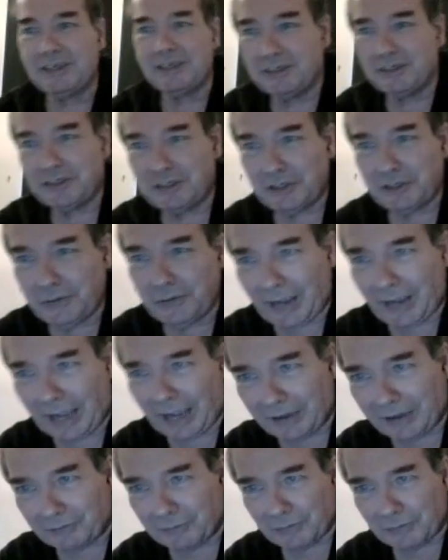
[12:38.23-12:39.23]
as you
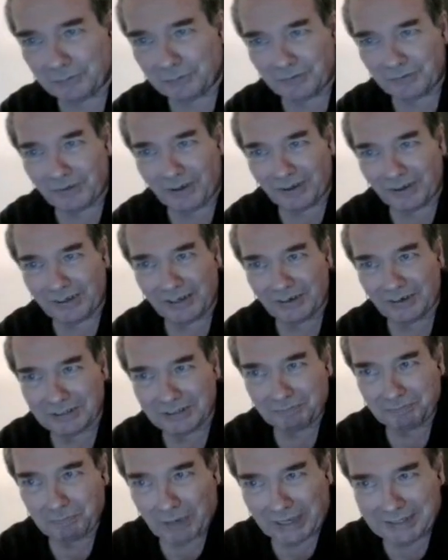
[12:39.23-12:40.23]
have. I know it's
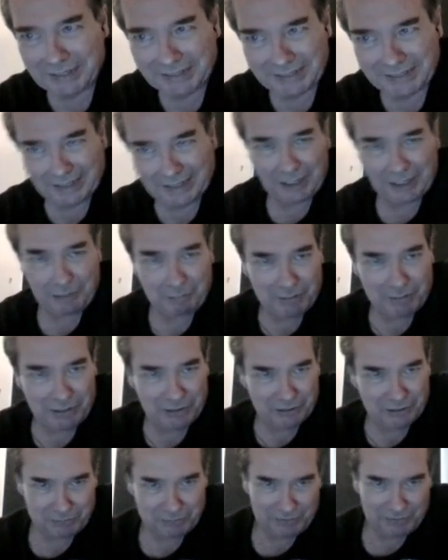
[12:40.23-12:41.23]
basically
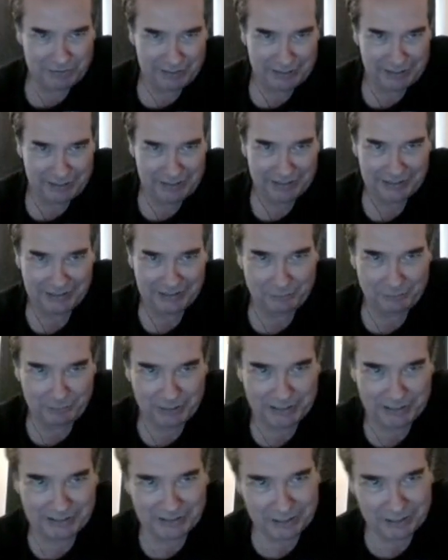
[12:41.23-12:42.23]
because we've seen it so
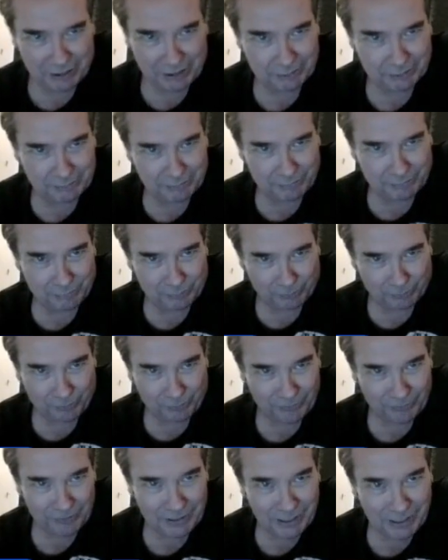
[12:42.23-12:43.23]
many times before,
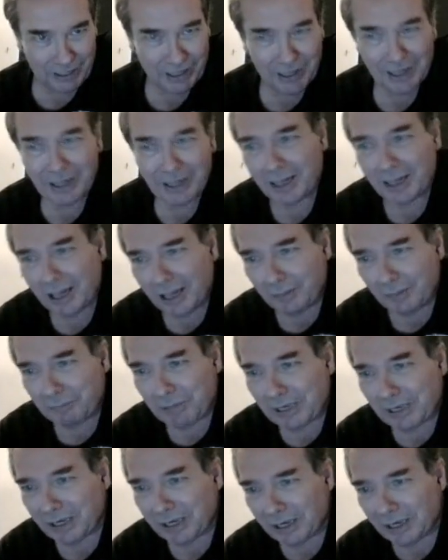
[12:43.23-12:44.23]

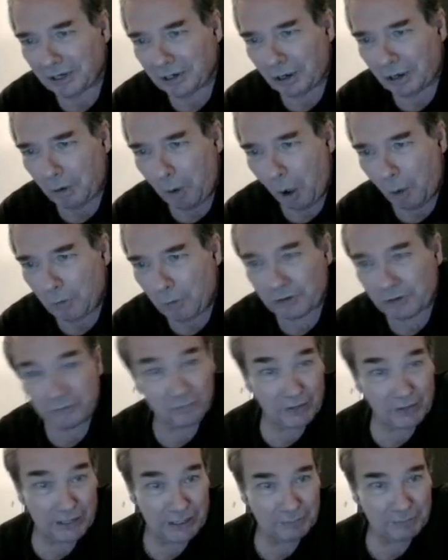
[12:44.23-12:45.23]
but the
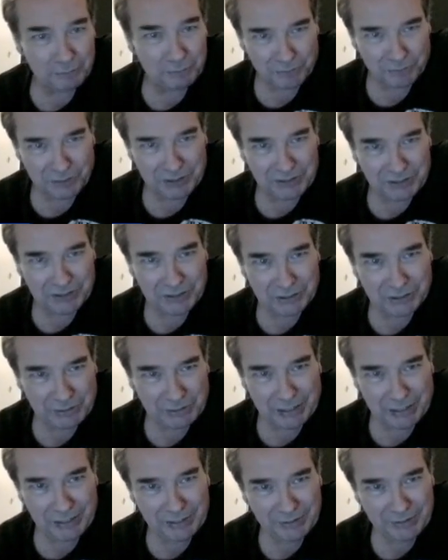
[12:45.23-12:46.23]
crowd were into
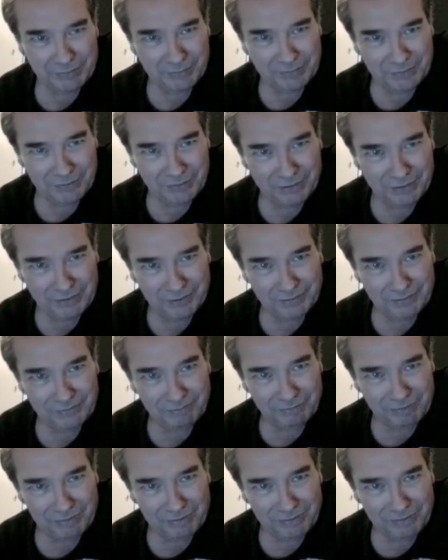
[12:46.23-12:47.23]
it,
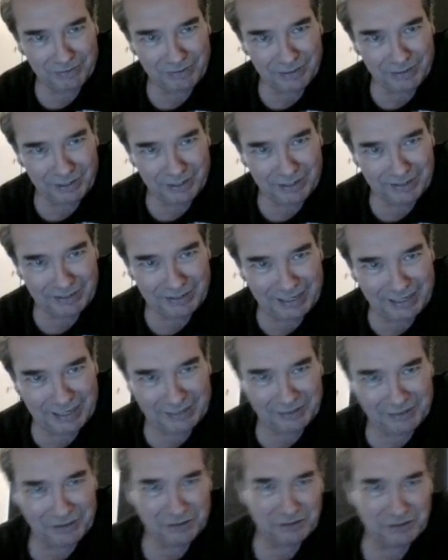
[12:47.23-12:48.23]
and that
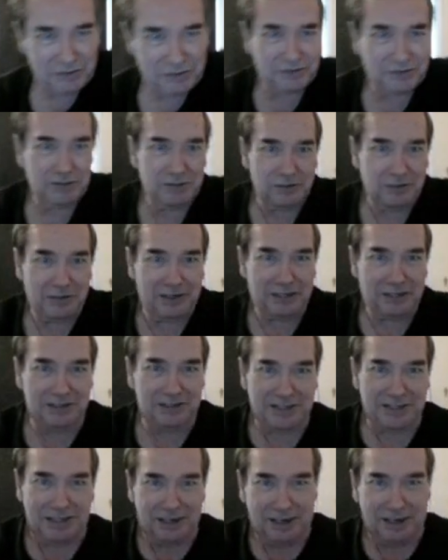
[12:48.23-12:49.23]
just took it
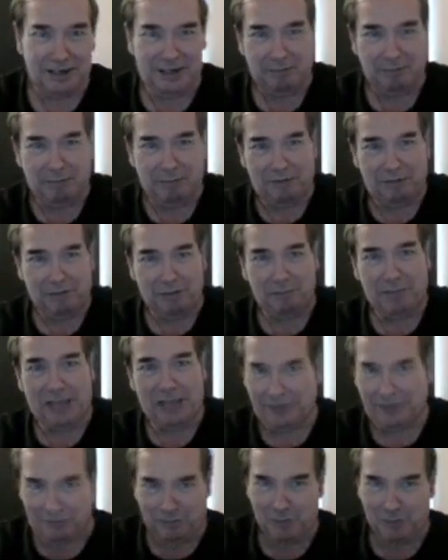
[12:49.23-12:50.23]
slightly above the
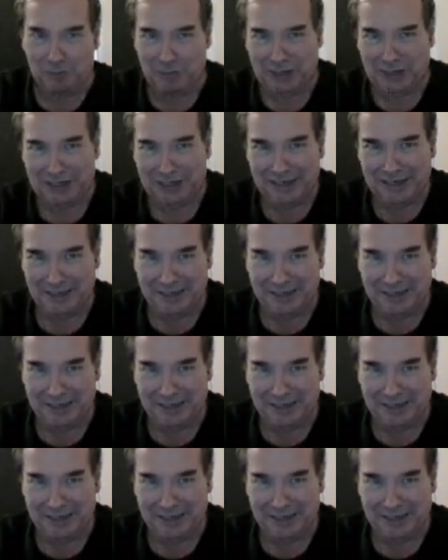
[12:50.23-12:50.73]
bad for me.